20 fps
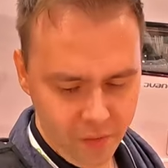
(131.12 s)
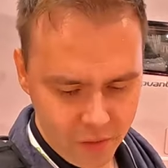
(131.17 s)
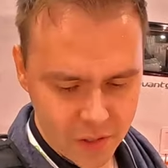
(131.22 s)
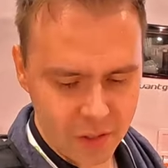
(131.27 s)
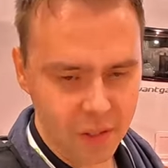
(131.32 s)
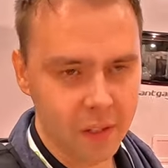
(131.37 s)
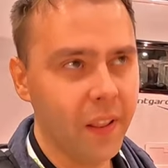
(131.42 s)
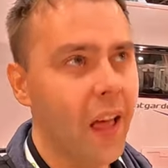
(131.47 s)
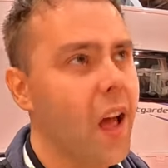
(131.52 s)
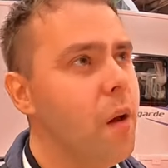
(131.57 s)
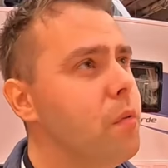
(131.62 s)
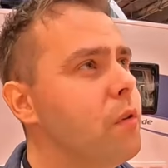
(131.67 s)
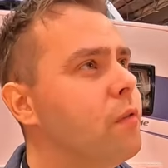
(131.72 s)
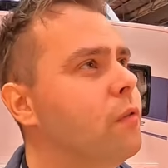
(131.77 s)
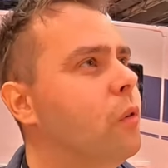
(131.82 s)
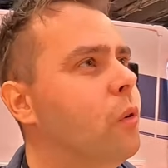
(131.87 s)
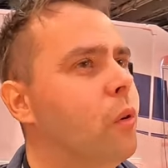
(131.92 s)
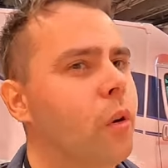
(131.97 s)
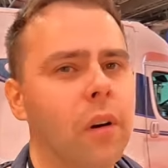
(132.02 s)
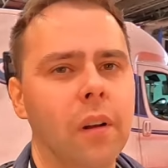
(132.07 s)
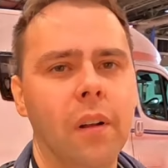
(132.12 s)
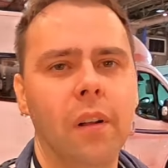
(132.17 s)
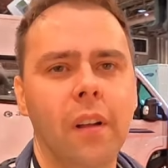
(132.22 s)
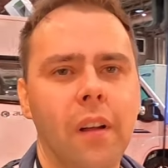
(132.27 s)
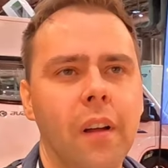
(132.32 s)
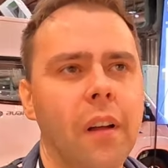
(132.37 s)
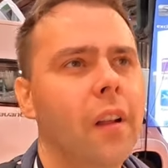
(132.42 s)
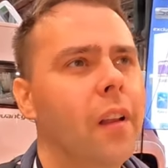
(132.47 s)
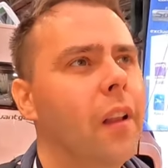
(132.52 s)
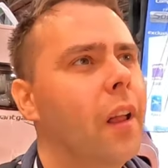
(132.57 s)
never seen that before.
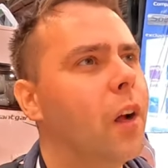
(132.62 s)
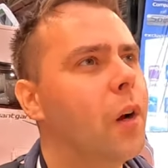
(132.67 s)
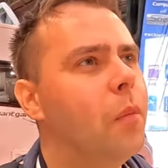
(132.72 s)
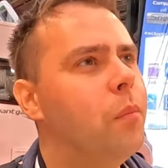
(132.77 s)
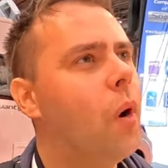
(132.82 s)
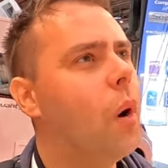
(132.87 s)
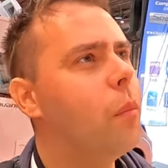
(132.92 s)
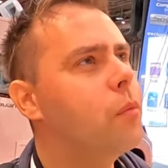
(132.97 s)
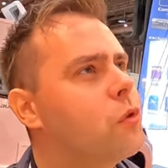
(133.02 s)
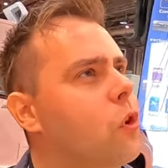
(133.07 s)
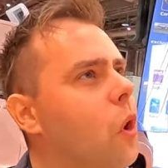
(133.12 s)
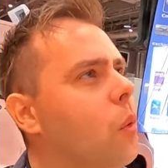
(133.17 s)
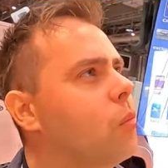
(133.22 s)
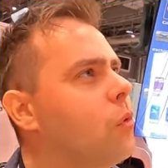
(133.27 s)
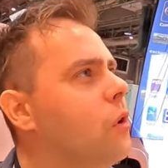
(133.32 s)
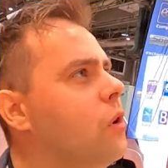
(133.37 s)
Like a pop-top